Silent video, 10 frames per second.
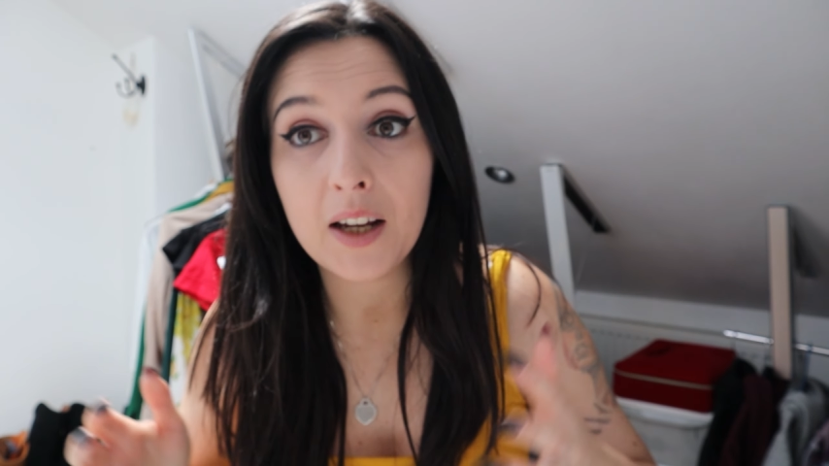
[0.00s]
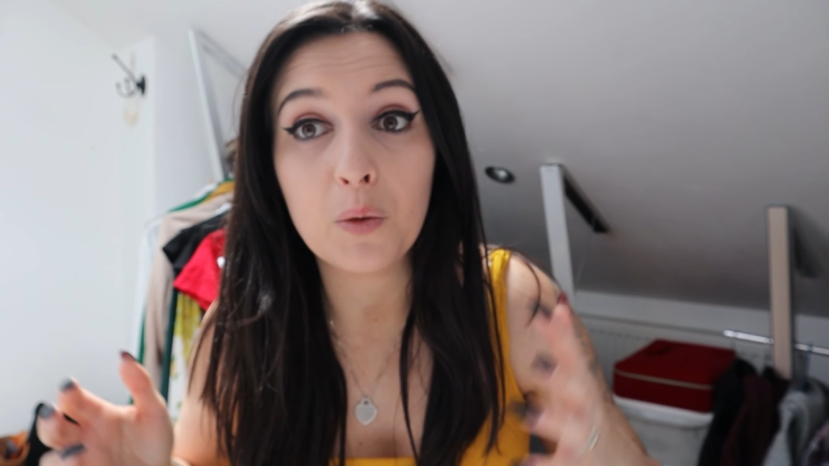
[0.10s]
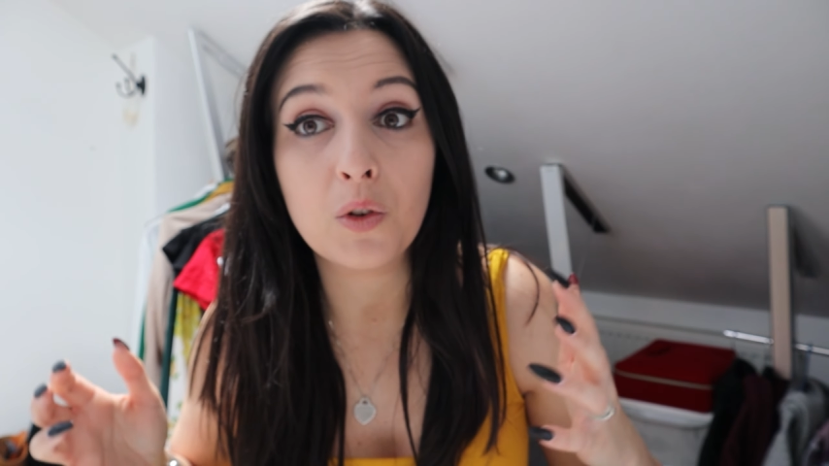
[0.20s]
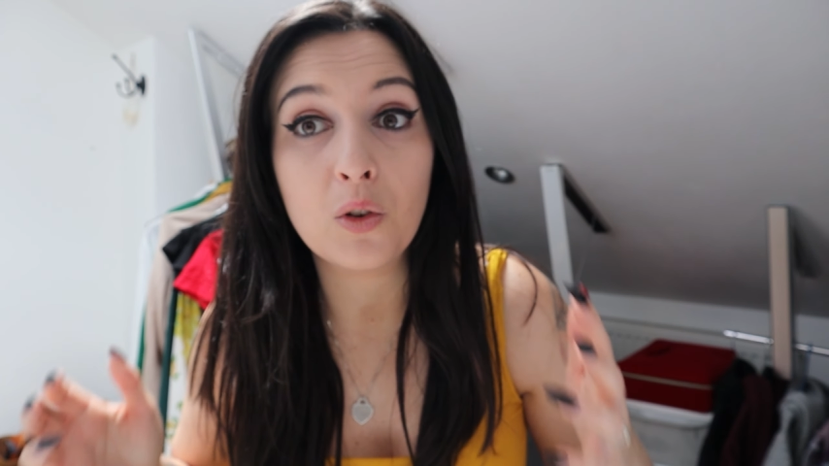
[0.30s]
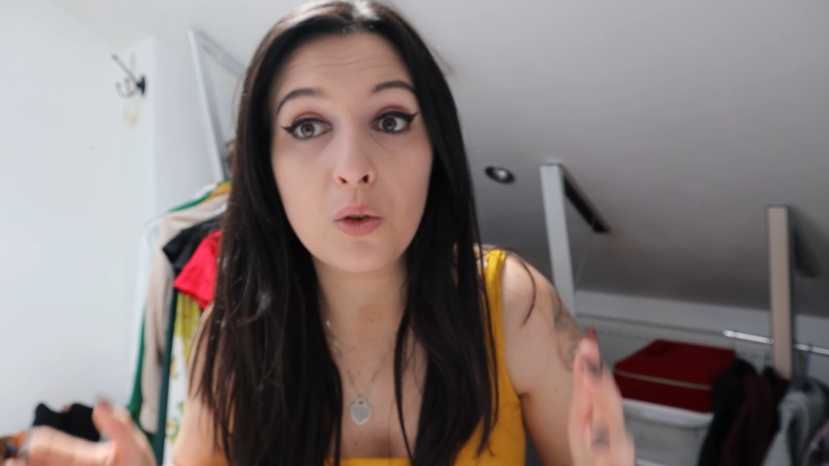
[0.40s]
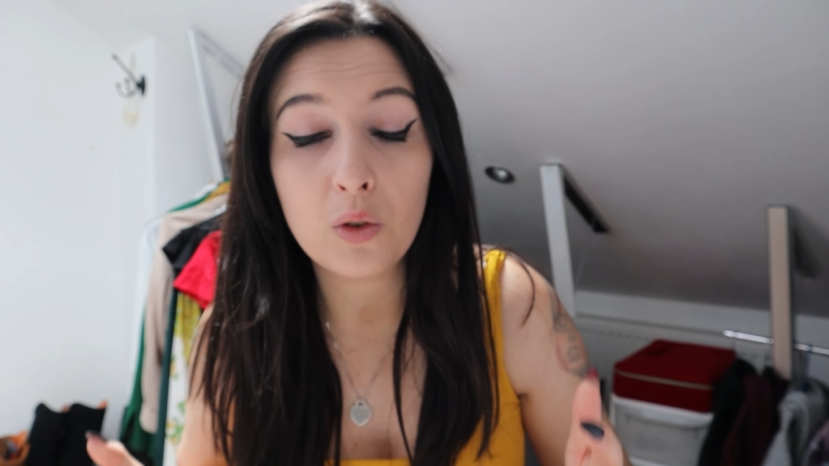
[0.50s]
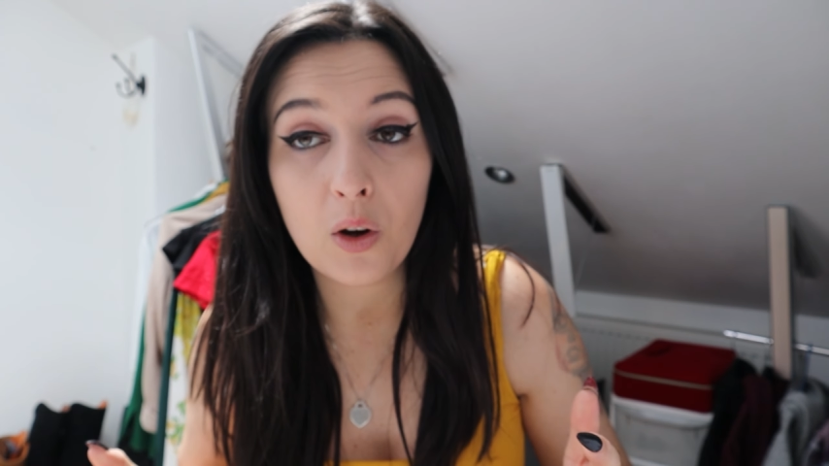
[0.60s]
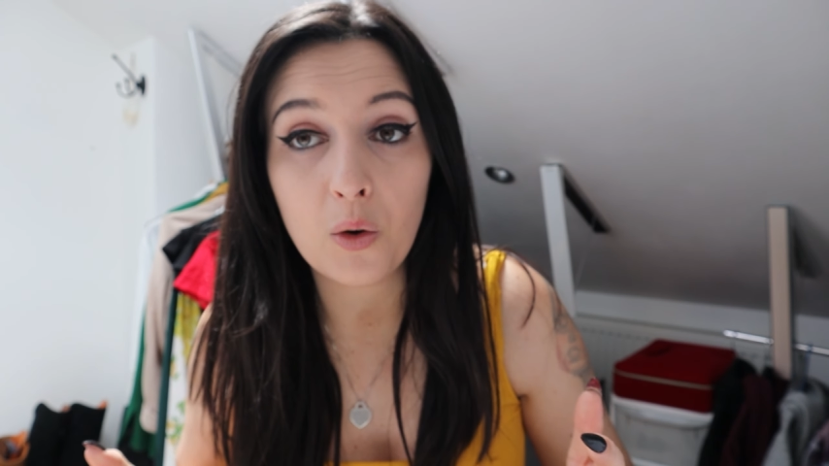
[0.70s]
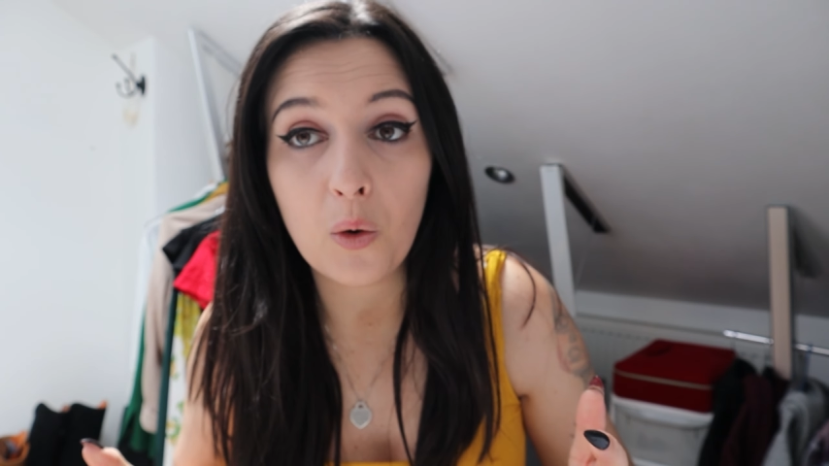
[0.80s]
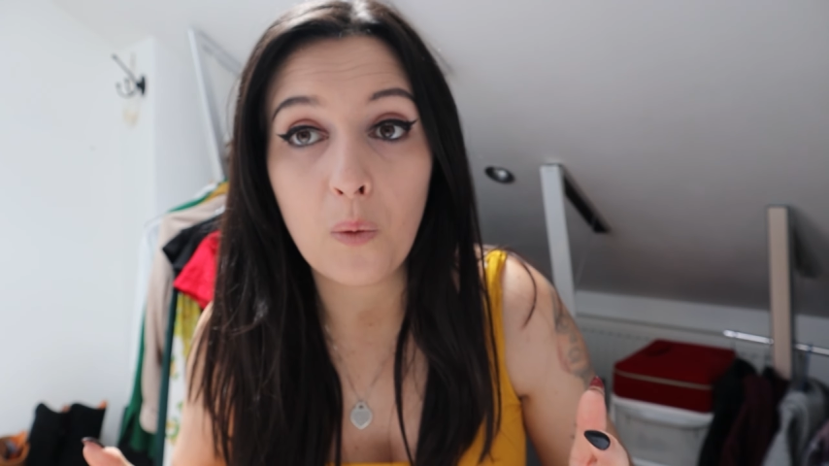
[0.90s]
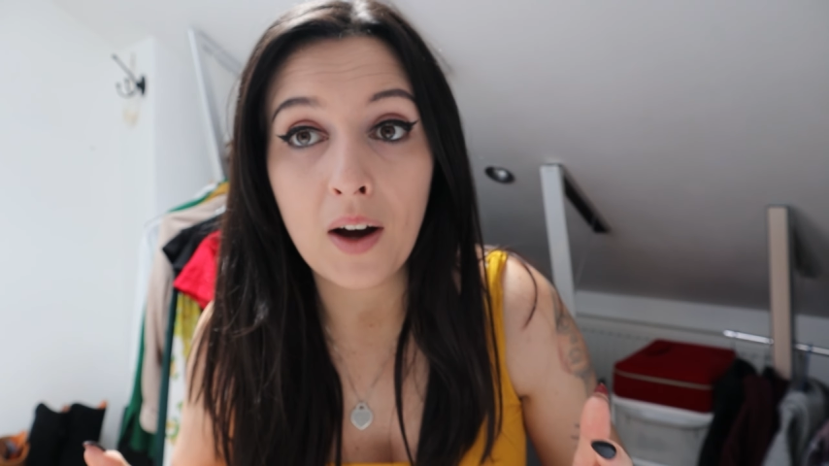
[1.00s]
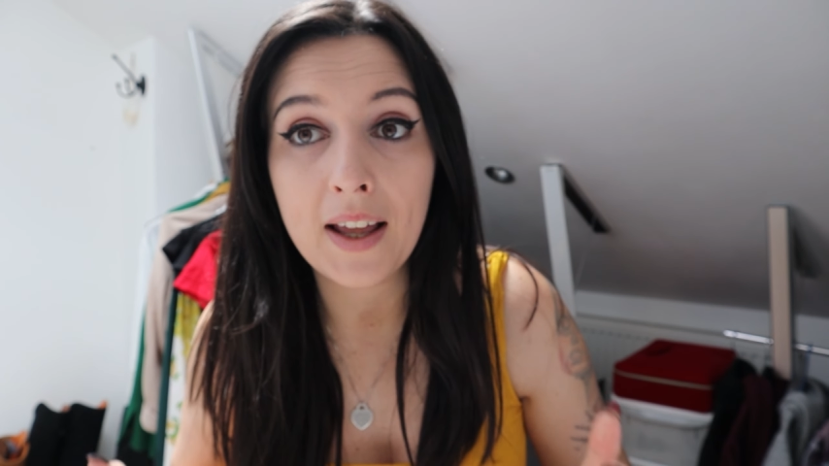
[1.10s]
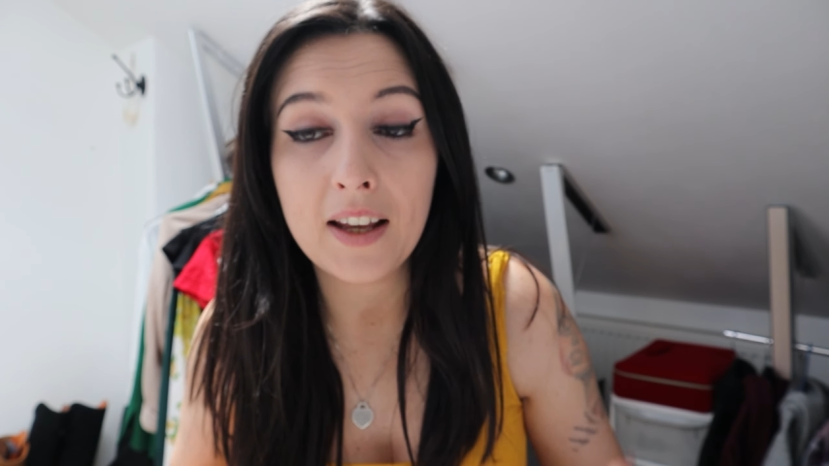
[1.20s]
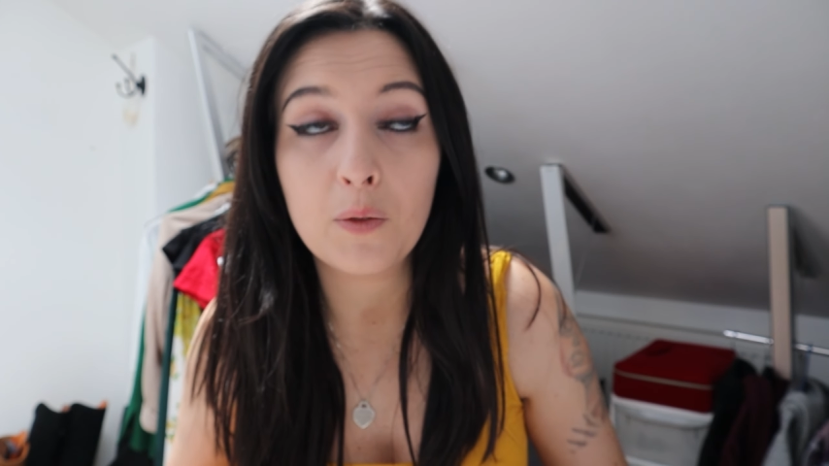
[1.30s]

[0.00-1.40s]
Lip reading: It was so quiet.